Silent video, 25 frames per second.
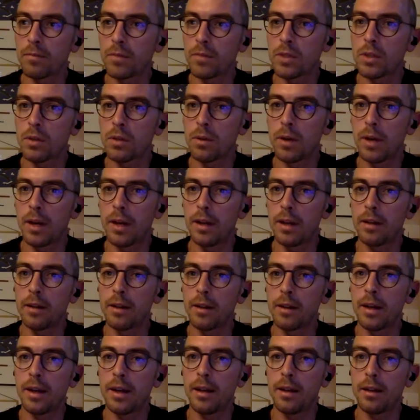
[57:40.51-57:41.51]
So
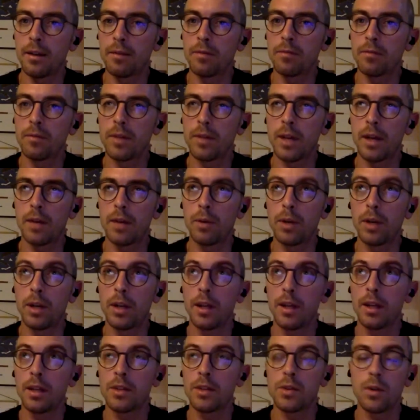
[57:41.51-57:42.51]
I
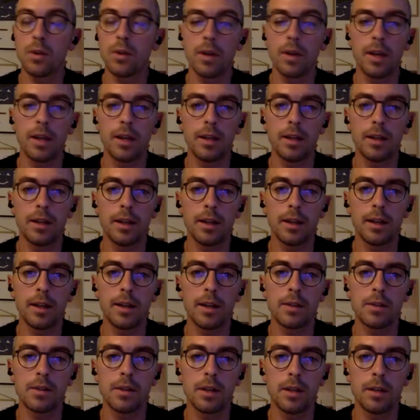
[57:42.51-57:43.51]
really enjoy editing,
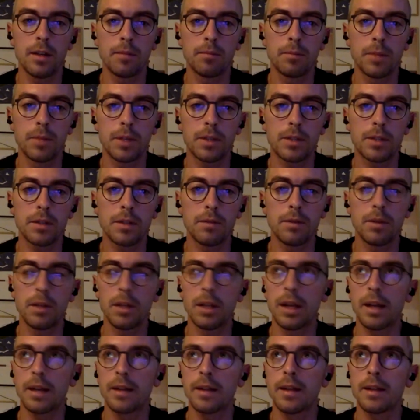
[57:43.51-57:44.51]
actually, because I
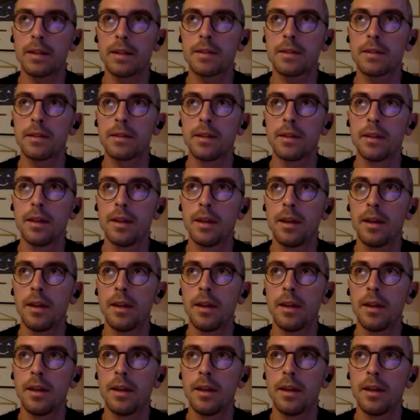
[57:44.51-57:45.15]
feel like that's,